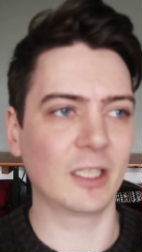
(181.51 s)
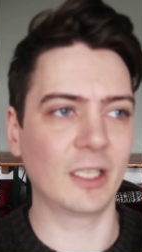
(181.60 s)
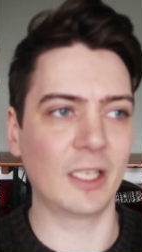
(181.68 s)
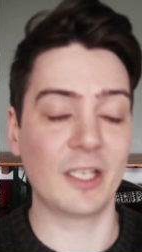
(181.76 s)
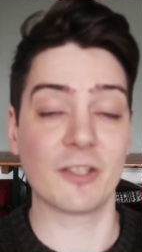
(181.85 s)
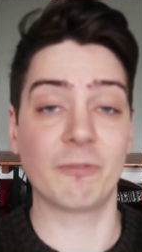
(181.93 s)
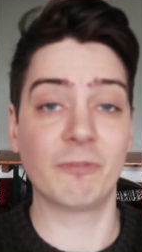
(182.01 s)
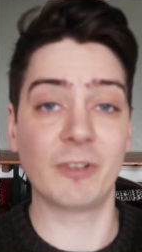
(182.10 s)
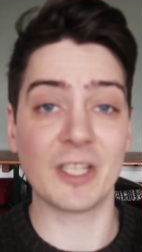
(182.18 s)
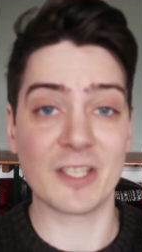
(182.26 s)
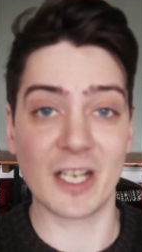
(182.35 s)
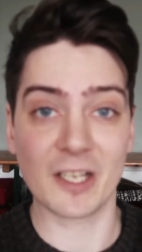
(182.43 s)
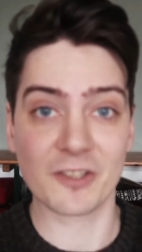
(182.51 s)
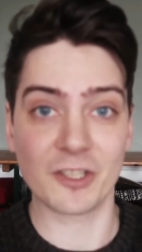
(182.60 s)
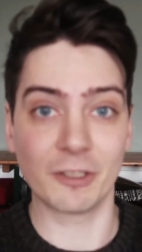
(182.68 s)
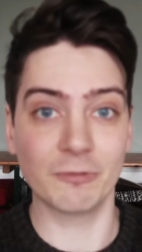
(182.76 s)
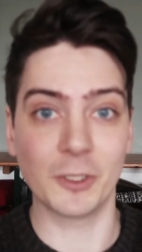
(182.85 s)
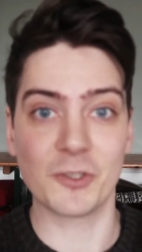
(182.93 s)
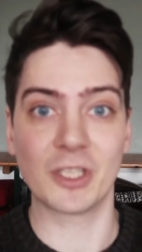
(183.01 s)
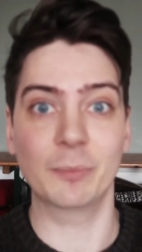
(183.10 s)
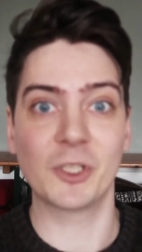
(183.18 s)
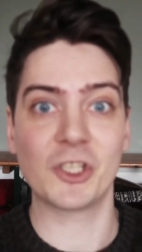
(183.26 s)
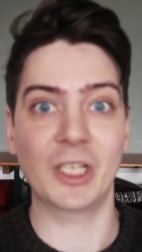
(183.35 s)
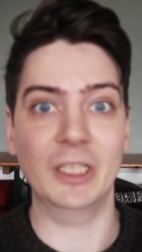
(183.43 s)
It is a fantastic
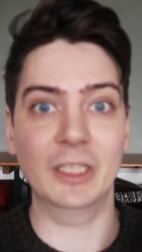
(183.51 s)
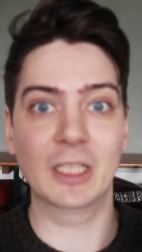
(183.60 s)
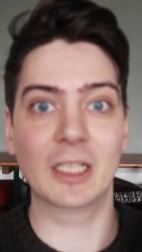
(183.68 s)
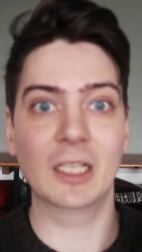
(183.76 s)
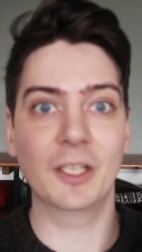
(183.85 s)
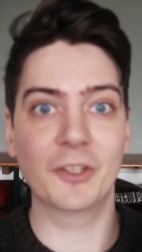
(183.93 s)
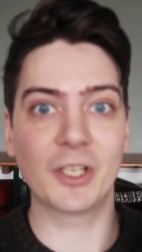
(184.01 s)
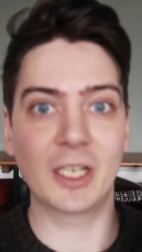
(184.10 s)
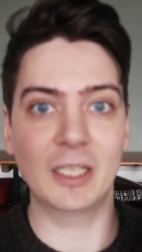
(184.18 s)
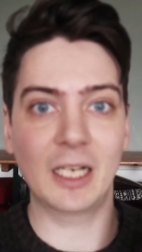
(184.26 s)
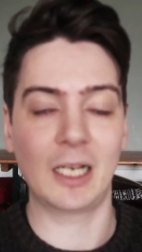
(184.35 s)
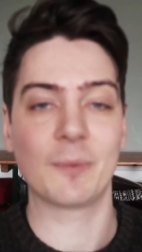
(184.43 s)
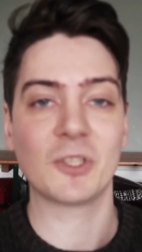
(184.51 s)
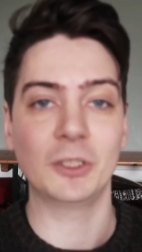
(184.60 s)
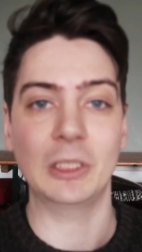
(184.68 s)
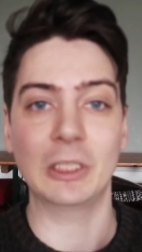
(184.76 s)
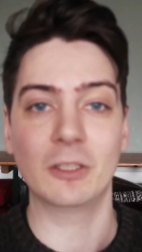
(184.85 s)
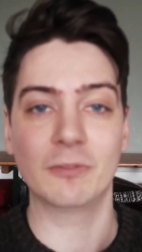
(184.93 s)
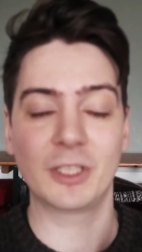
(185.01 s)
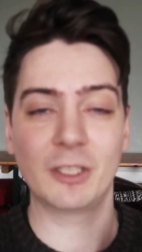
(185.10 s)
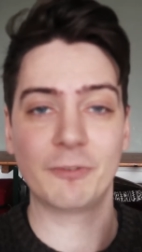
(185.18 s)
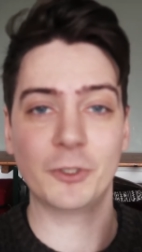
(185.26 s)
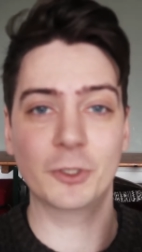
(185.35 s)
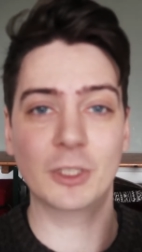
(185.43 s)
roasting machine and I absolutely love it.
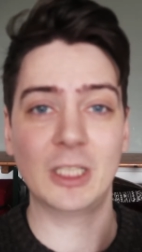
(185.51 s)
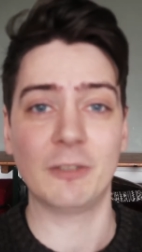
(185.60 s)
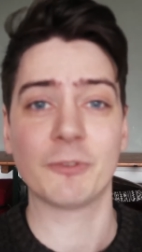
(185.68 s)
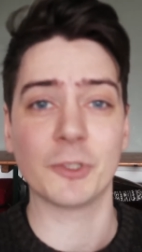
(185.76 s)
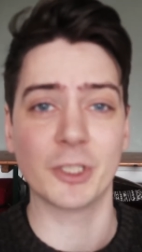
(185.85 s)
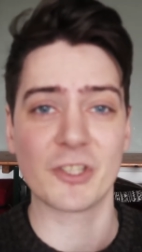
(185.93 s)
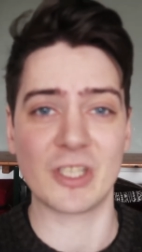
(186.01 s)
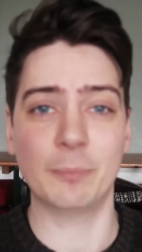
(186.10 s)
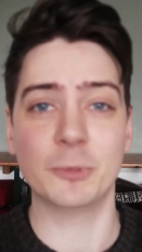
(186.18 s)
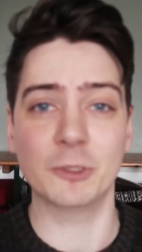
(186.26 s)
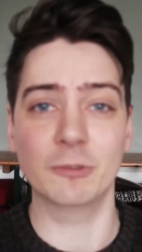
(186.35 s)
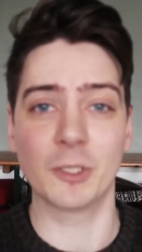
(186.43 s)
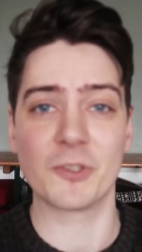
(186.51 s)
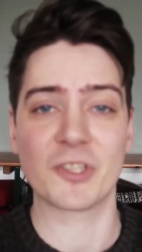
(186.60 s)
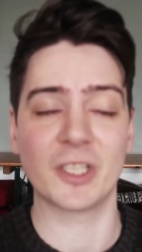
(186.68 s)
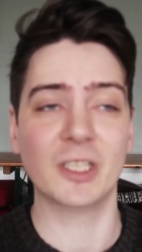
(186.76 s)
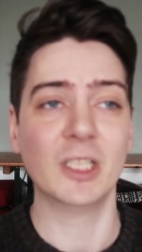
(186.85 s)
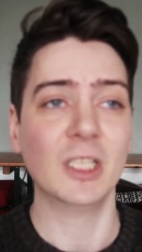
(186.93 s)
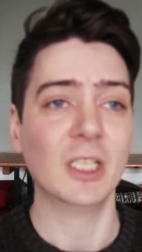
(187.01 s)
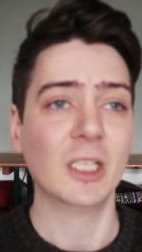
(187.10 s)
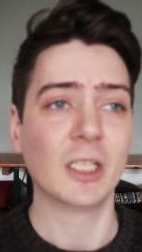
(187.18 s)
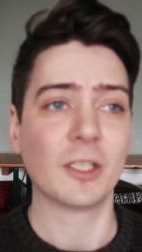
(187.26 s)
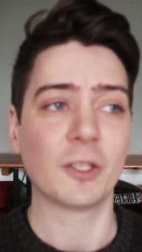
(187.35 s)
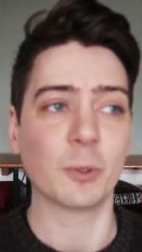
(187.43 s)
If you're after a sample roaster,
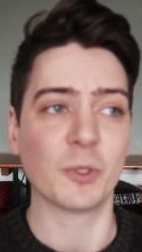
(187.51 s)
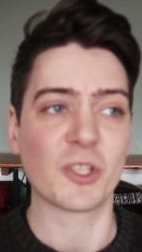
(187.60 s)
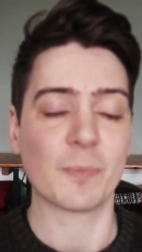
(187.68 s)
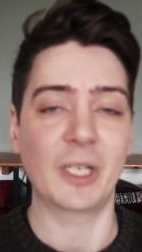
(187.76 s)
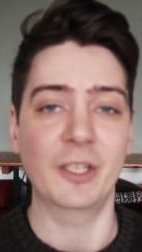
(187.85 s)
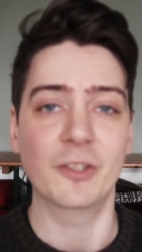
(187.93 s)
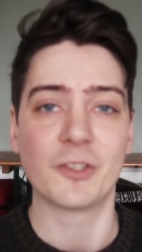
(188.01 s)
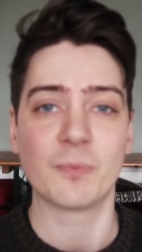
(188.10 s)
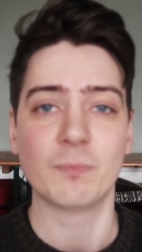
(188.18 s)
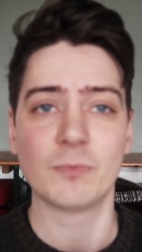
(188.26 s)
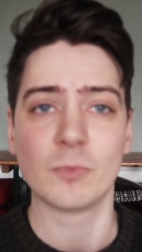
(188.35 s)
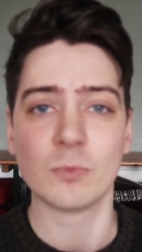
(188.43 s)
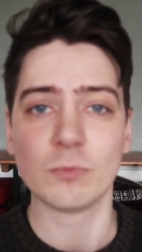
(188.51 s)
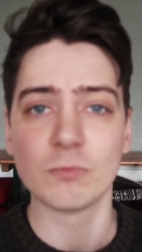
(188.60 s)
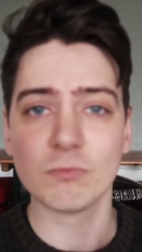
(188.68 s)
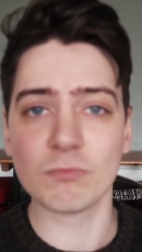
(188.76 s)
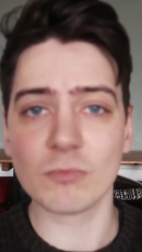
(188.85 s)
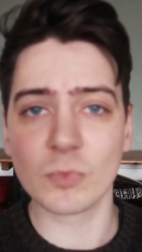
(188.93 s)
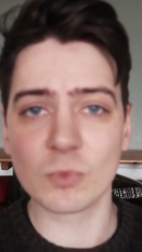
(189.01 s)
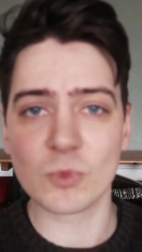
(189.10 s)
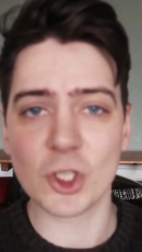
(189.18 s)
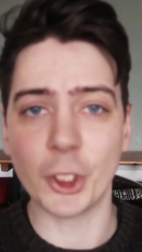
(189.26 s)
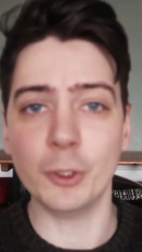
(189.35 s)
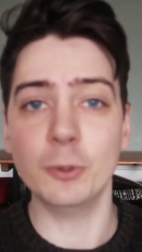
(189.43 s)
you don't want to spend
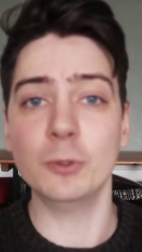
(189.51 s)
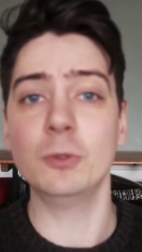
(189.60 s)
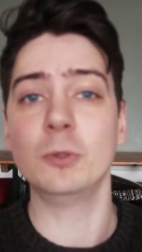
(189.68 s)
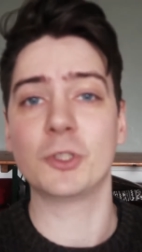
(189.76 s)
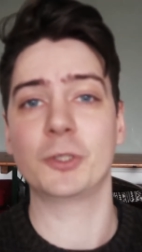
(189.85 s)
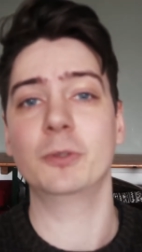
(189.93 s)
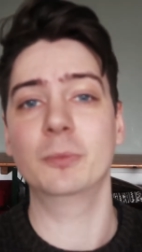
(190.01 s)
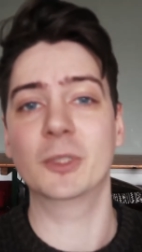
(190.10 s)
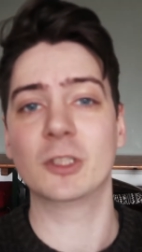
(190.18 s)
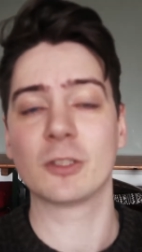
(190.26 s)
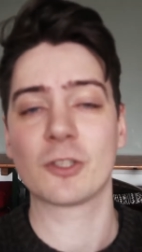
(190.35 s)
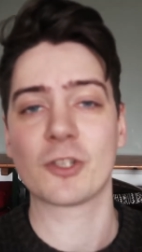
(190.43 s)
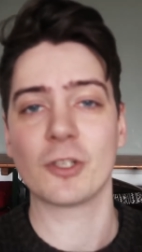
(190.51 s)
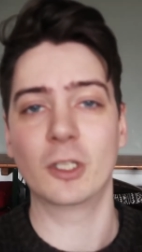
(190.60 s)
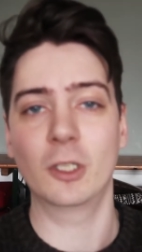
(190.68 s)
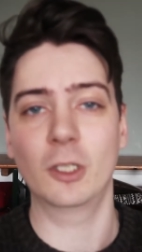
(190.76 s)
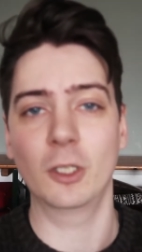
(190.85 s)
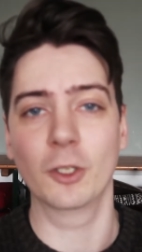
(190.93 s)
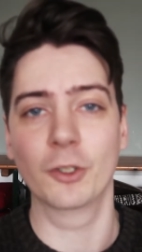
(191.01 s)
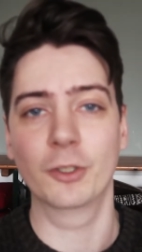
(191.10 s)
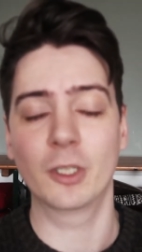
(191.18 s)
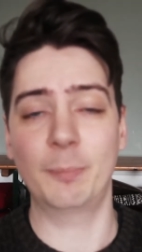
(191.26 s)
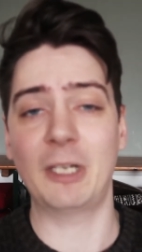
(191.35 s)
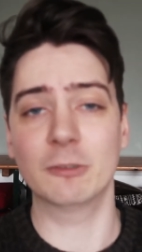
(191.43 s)
too much on
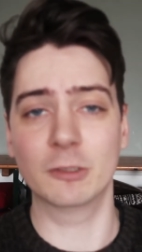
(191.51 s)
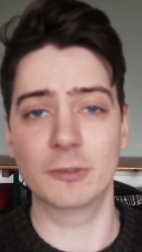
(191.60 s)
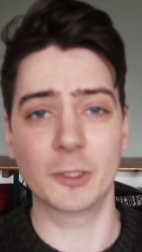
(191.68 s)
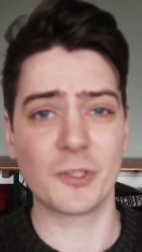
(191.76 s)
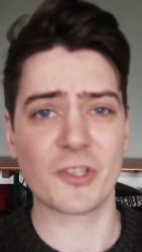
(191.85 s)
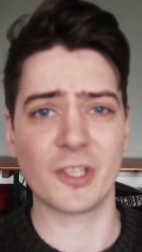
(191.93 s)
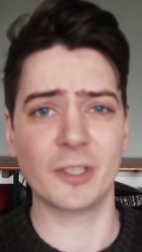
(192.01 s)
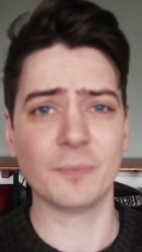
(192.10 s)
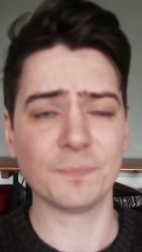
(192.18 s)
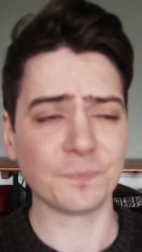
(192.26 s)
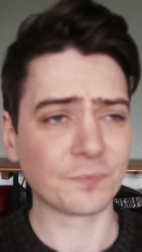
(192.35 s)
a barrel roaster,